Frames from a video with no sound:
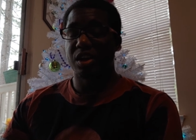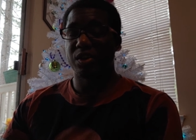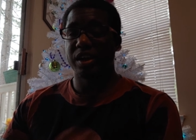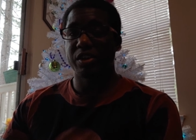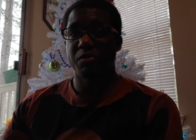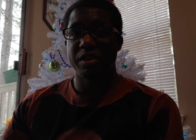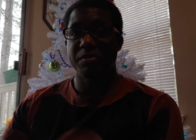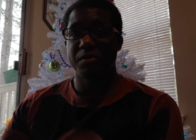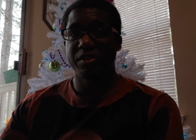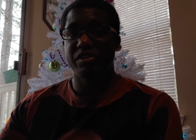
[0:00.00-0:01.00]
Are you guys
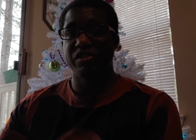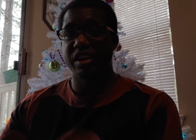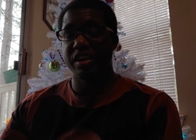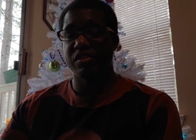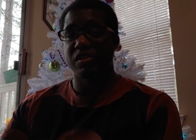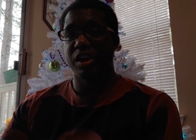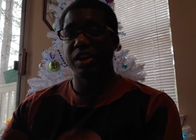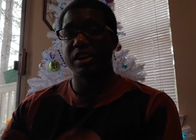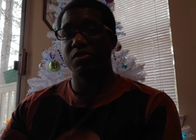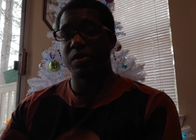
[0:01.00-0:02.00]
ready for this change? Are
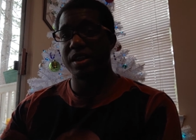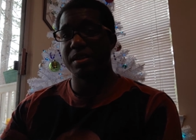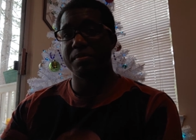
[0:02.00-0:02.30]
you guys ready?